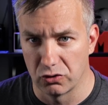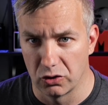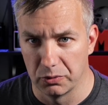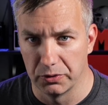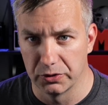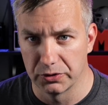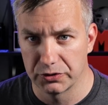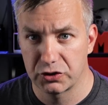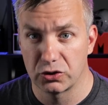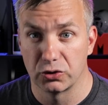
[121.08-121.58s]

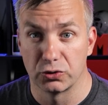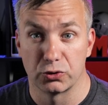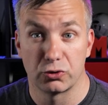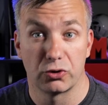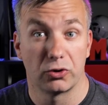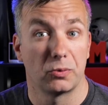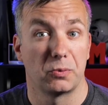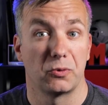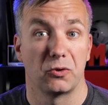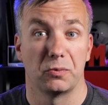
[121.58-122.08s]
robot
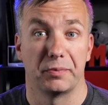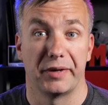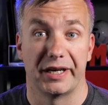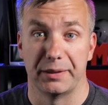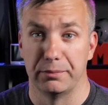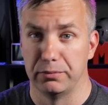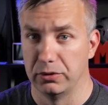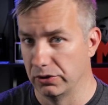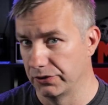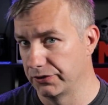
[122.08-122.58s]
controllable by
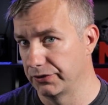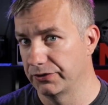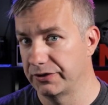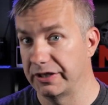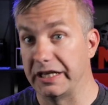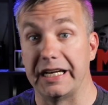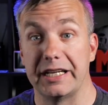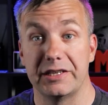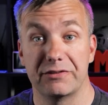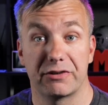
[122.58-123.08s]

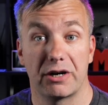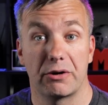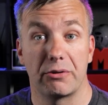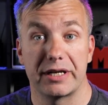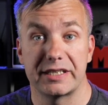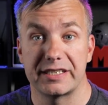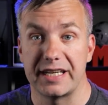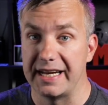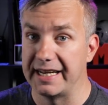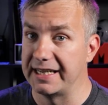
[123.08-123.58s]
Bluetooth,
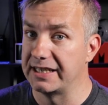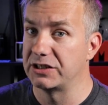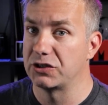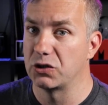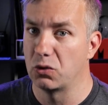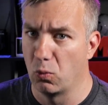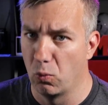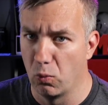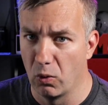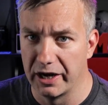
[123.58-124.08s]
infrared and
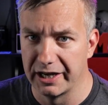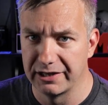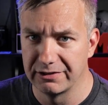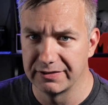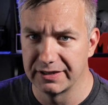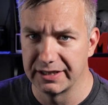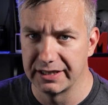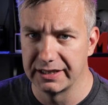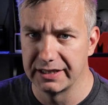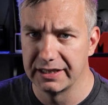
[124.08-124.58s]

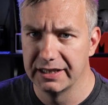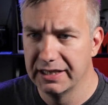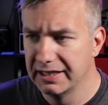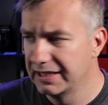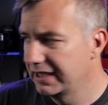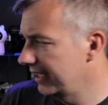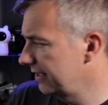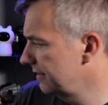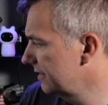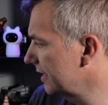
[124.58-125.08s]
Wi-Fi.
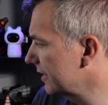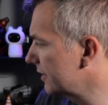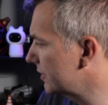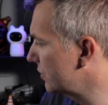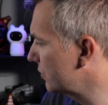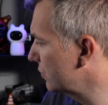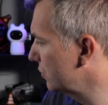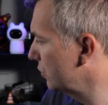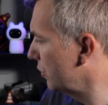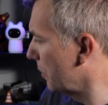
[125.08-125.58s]
And thanks
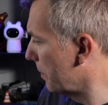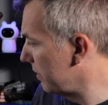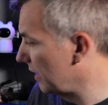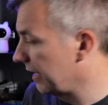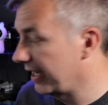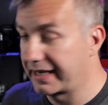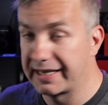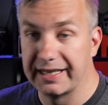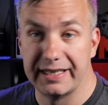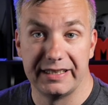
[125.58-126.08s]
to
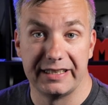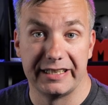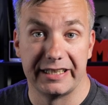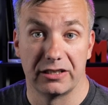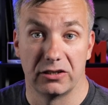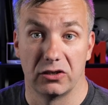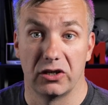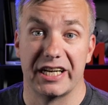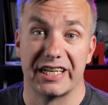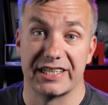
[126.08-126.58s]
black and
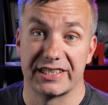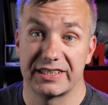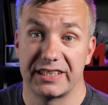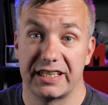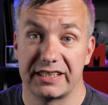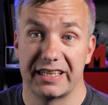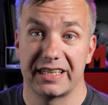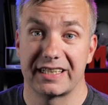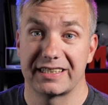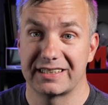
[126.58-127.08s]
yellow
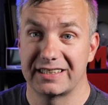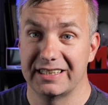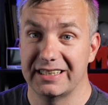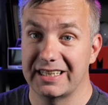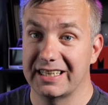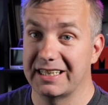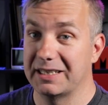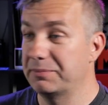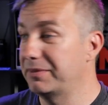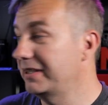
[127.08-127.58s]
aesthetics, it
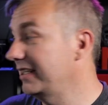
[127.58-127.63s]
can